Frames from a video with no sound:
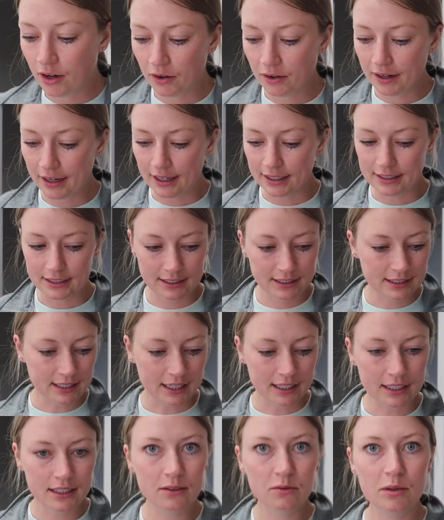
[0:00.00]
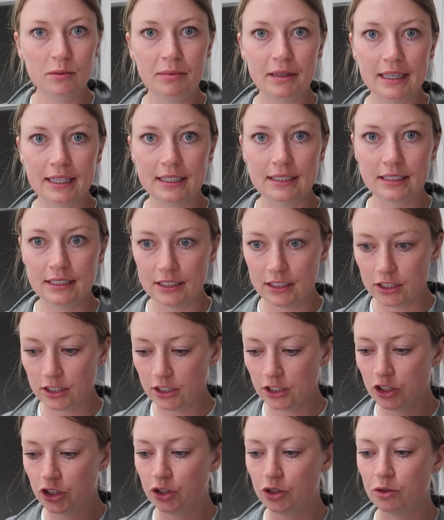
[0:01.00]
Okay, I decided it would be
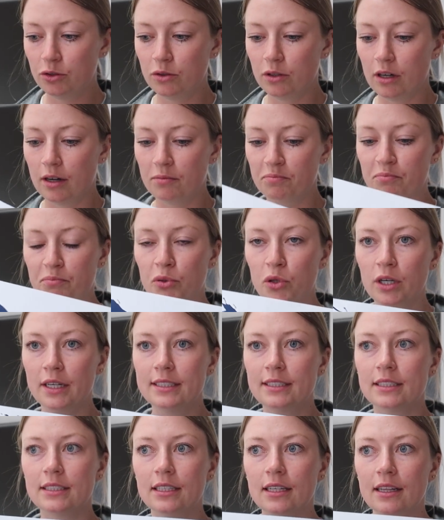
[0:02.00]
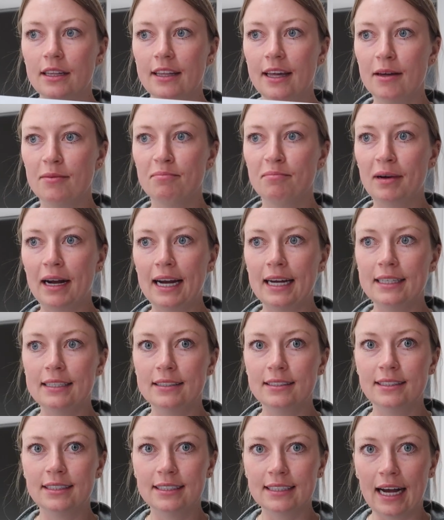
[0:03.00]
easier to print them by
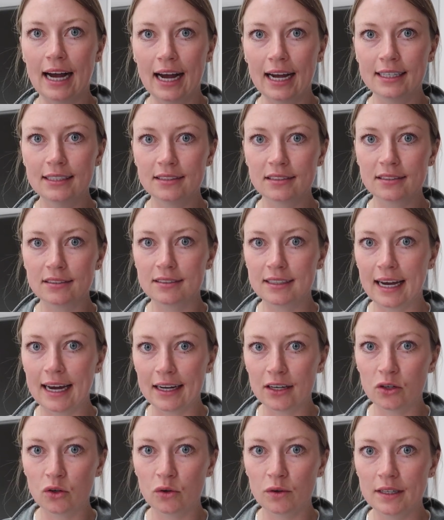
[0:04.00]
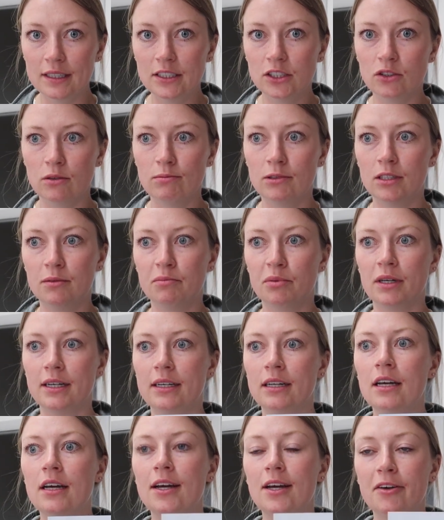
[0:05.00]
size category, so I'm going to
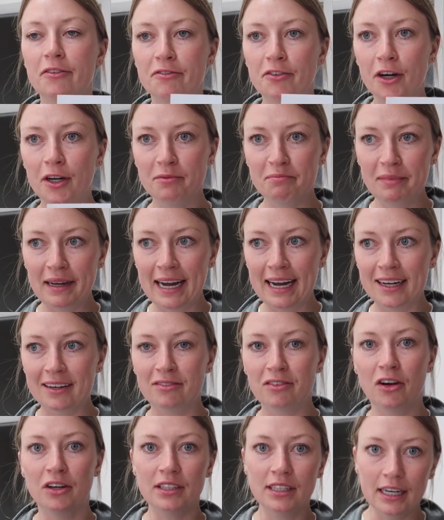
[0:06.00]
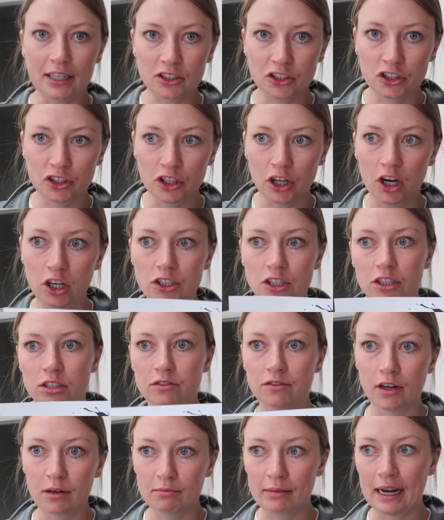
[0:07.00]
print front and back of all the extra larges,
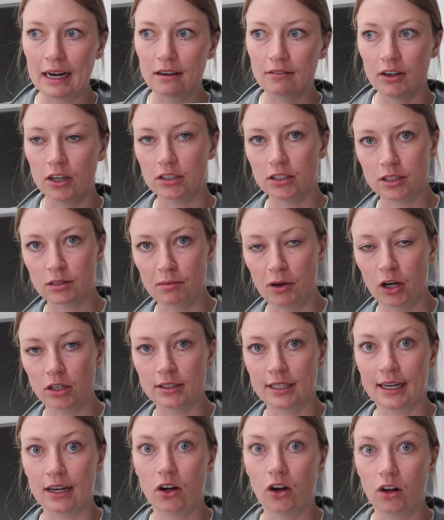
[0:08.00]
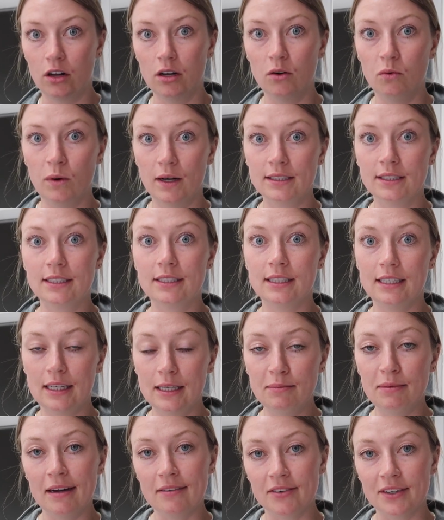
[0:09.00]
front and back of all the smalls, like all at once to
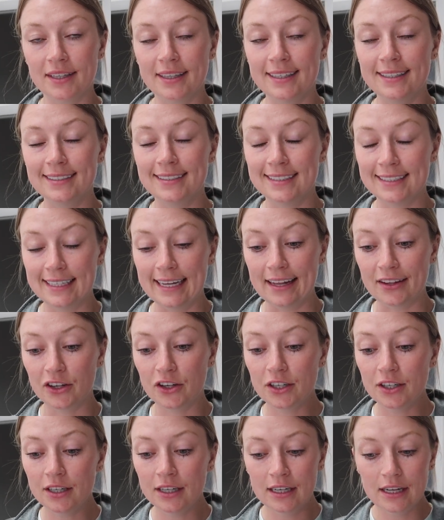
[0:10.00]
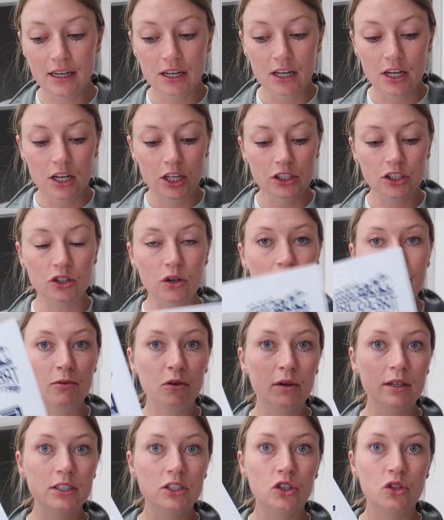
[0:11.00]
keep everything together. So I'm
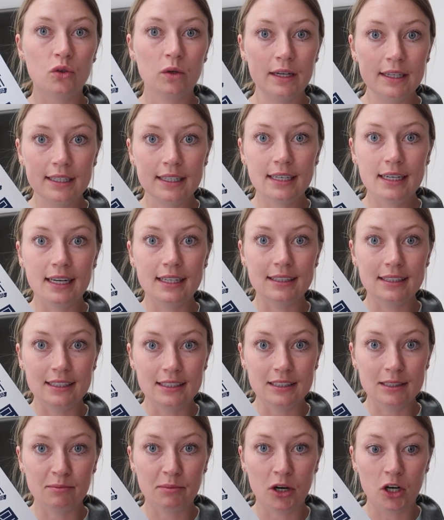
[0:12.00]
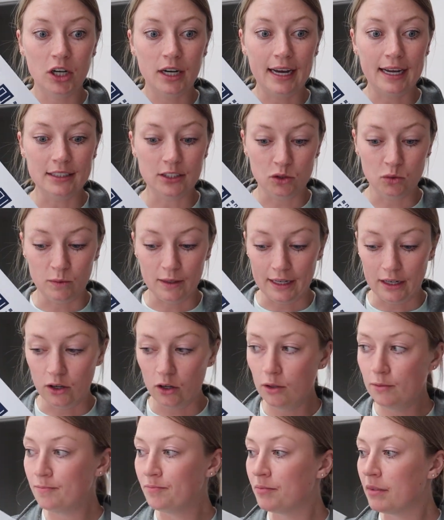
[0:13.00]
going to quickly cut these apart as
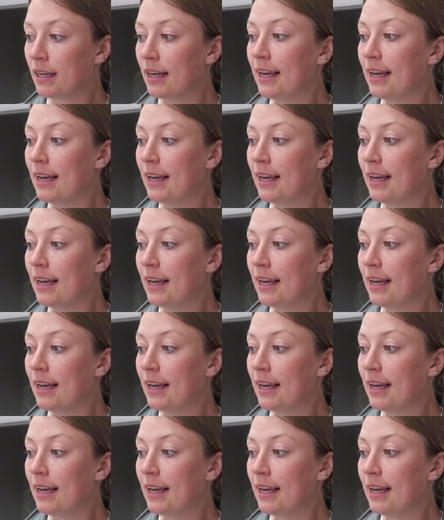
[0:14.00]
well.